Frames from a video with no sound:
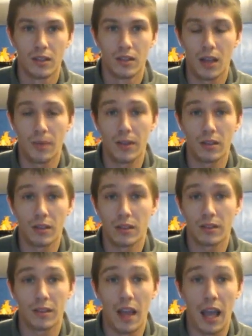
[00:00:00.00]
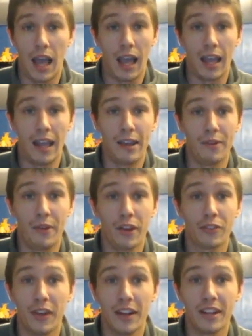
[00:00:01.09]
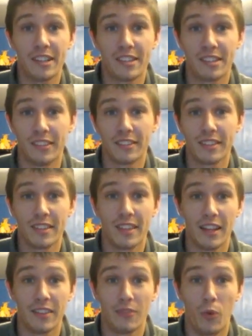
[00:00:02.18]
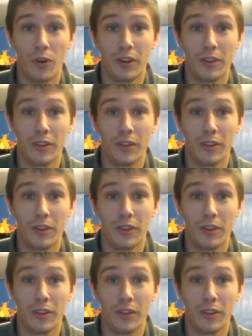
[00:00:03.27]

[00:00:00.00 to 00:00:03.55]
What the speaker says: I mean, anyone else find it insulting that one of